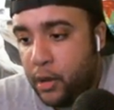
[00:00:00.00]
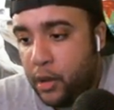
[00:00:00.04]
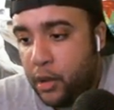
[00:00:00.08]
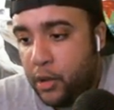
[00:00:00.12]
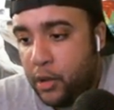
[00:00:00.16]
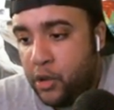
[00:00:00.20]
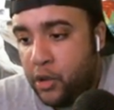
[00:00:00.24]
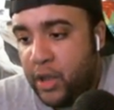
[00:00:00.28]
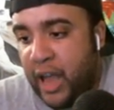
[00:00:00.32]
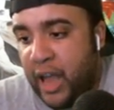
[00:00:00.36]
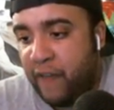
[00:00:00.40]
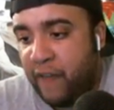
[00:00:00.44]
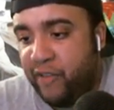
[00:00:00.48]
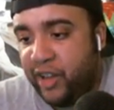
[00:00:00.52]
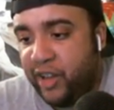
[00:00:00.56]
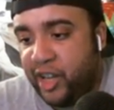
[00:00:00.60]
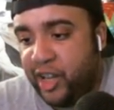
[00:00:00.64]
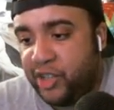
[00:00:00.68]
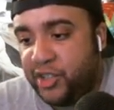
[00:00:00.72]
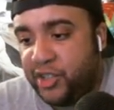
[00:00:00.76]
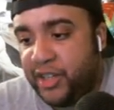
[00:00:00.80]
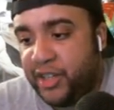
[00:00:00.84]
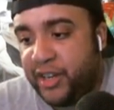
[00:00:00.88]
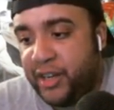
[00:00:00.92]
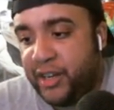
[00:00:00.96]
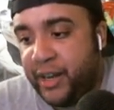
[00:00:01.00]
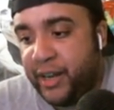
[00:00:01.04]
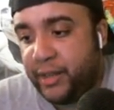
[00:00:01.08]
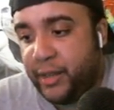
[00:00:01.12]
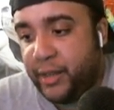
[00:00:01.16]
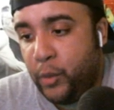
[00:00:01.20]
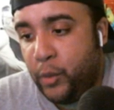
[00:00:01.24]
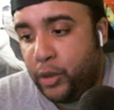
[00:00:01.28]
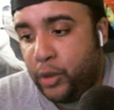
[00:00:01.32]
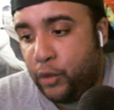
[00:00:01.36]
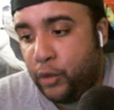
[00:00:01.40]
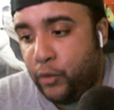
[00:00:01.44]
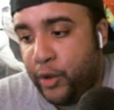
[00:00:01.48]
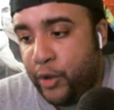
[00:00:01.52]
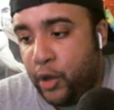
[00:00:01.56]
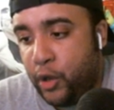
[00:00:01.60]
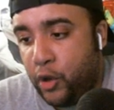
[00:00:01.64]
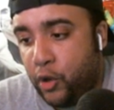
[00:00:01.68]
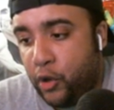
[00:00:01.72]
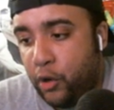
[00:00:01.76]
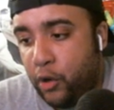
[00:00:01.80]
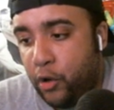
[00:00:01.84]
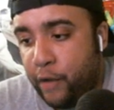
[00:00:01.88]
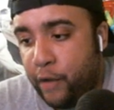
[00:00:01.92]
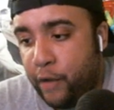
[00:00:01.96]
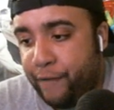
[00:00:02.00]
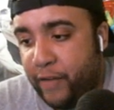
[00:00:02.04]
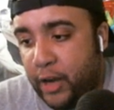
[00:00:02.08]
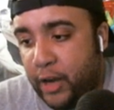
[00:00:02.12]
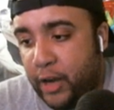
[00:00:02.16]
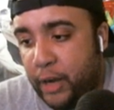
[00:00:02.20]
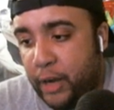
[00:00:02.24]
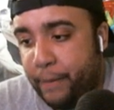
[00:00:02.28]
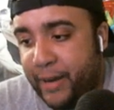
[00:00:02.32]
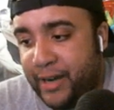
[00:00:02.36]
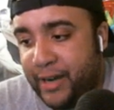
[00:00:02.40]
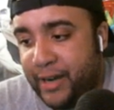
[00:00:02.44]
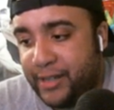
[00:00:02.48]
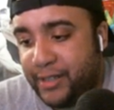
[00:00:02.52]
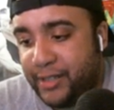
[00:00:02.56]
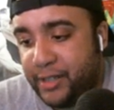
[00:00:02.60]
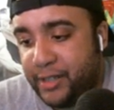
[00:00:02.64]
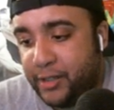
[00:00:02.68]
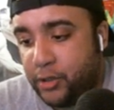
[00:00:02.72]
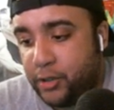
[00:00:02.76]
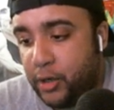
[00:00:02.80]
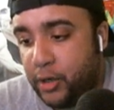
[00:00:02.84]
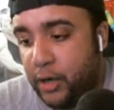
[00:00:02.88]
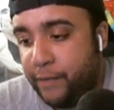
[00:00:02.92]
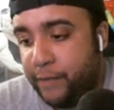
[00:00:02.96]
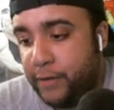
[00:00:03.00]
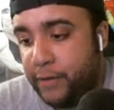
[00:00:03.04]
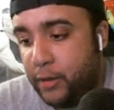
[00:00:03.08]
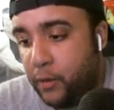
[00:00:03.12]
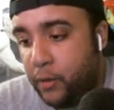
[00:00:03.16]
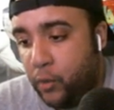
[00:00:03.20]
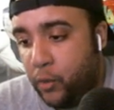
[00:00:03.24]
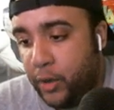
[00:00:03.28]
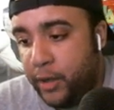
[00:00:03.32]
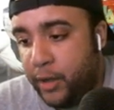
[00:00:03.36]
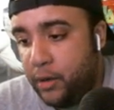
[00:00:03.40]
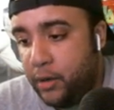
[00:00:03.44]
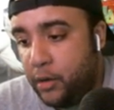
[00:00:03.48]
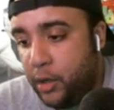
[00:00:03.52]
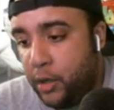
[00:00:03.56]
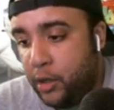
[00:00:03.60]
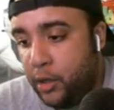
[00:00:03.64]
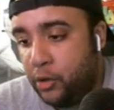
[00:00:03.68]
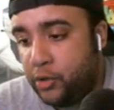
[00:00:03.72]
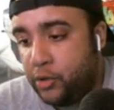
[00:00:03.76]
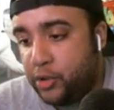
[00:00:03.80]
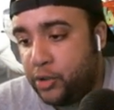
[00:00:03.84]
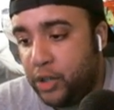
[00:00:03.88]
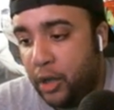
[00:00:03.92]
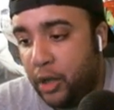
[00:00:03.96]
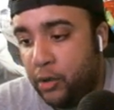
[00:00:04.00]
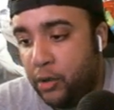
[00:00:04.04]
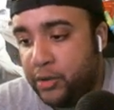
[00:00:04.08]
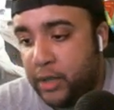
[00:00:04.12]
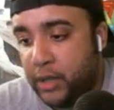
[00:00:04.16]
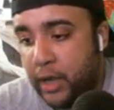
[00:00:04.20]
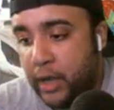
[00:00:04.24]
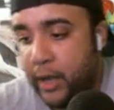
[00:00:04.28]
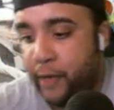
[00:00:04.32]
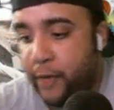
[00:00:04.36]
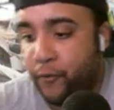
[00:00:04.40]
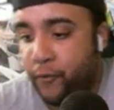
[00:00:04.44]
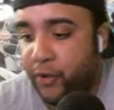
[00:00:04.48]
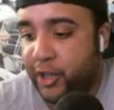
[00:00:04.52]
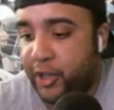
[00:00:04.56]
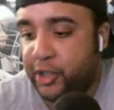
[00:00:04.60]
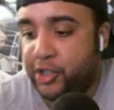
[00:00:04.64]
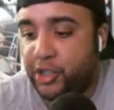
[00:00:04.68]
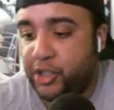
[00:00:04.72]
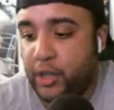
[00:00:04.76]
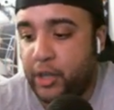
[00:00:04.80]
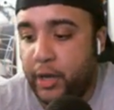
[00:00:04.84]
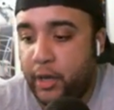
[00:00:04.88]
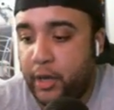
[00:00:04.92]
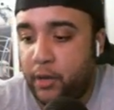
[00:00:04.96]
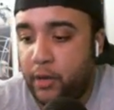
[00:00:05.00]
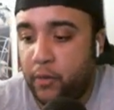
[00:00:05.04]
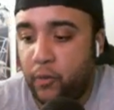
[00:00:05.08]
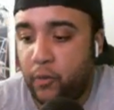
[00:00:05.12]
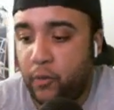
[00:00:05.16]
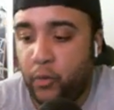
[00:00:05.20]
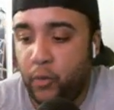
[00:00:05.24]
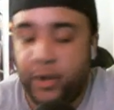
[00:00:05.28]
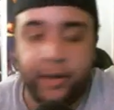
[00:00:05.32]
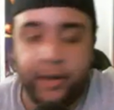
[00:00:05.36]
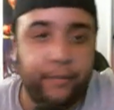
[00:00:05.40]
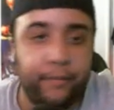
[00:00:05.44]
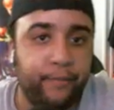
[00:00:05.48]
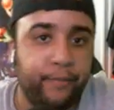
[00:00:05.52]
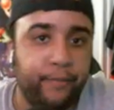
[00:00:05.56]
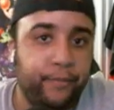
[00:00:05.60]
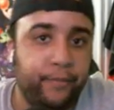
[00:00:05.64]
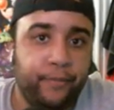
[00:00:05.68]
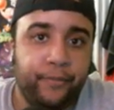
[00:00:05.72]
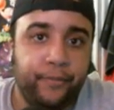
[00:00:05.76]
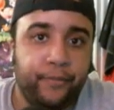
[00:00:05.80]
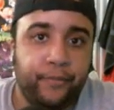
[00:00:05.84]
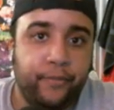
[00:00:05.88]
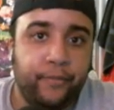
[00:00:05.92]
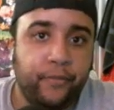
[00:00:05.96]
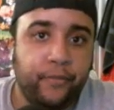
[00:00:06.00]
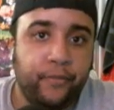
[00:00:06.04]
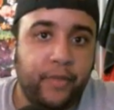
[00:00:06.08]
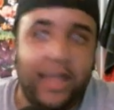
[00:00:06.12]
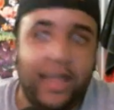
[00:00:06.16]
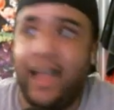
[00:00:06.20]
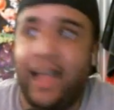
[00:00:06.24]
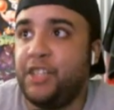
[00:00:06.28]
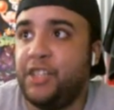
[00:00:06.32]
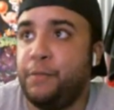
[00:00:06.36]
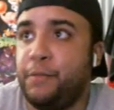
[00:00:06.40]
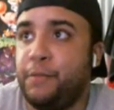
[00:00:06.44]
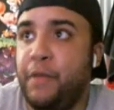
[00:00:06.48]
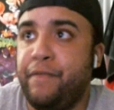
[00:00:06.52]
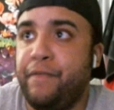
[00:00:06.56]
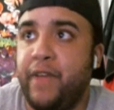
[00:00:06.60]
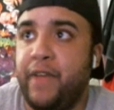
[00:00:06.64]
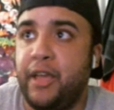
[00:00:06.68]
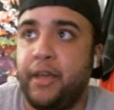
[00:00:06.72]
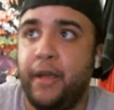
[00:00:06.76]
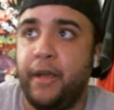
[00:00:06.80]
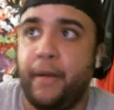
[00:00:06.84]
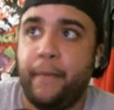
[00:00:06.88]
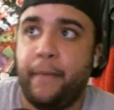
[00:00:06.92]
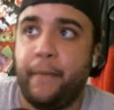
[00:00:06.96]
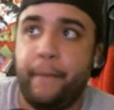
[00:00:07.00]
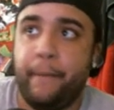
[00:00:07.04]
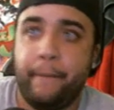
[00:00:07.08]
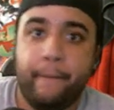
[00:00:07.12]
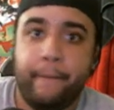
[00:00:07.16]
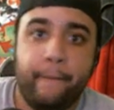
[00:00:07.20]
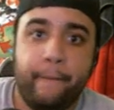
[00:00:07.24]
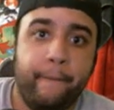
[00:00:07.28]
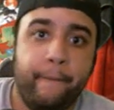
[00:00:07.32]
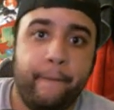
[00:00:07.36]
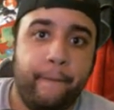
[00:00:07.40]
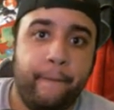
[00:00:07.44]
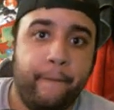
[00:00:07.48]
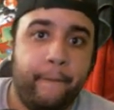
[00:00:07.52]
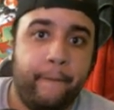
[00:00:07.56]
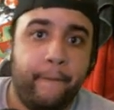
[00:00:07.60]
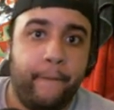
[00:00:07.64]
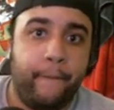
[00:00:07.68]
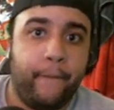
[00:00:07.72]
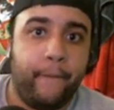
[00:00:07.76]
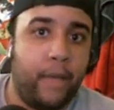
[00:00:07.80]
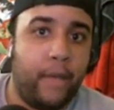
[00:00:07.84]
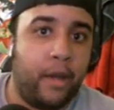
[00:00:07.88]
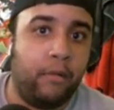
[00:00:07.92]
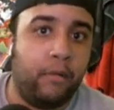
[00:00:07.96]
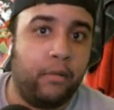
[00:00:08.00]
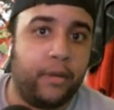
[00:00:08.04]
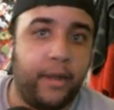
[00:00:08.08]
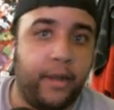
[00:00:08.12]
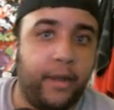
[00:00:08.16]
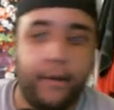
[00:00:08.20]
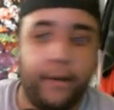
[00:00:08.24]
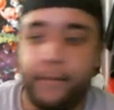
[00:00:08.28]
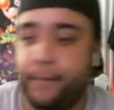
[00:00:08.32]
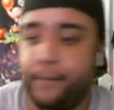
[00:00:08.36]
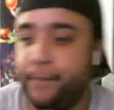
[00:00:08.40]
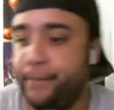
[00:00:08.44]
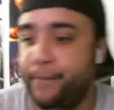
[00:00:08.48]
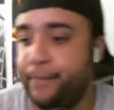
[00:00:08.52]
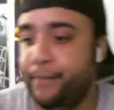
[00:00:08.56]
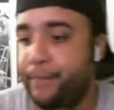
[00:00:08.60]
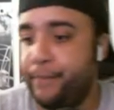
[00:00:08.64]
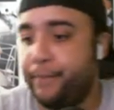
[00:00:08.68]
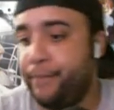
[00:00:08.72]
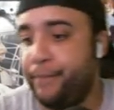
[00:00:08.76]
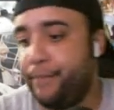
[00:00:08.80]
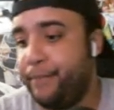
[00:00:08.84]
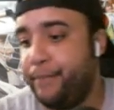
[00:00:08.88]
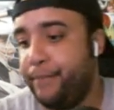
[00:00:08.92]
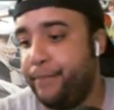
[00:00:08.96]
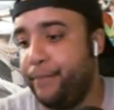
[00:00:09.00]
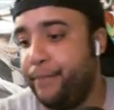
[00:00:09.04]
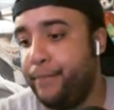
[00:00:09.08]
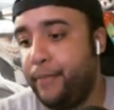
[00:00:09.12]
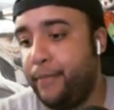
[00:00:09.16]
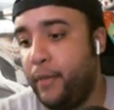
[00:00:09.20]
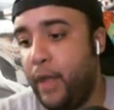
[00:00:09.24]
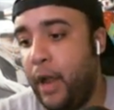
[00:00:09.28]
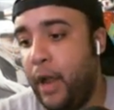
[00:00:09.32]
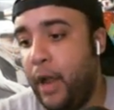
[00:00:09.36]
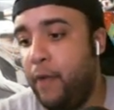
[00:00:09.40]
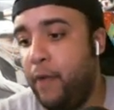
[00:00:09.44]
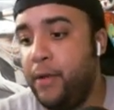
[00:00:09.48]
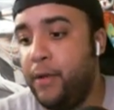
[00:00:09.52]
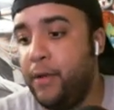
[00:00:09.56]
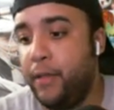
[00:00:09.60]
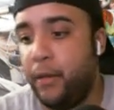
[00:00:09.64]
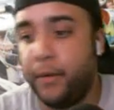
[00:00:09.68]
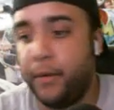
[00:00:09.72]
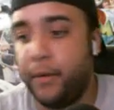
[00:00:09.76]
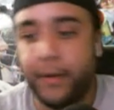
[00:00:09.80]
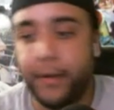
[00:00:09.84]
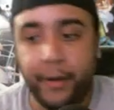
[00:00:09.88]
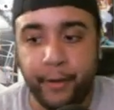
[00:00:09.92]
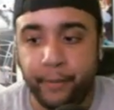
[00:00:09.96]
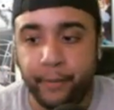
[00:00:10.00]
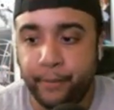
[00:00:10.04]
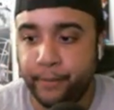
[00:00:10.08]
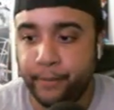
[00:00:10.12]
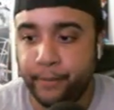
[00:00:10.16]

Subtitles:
You got Ricochet connecting with the recoil, followed by the 630 for the win. The Usos and Ricochet win. Ask me if I care. I don't care. I really don't care.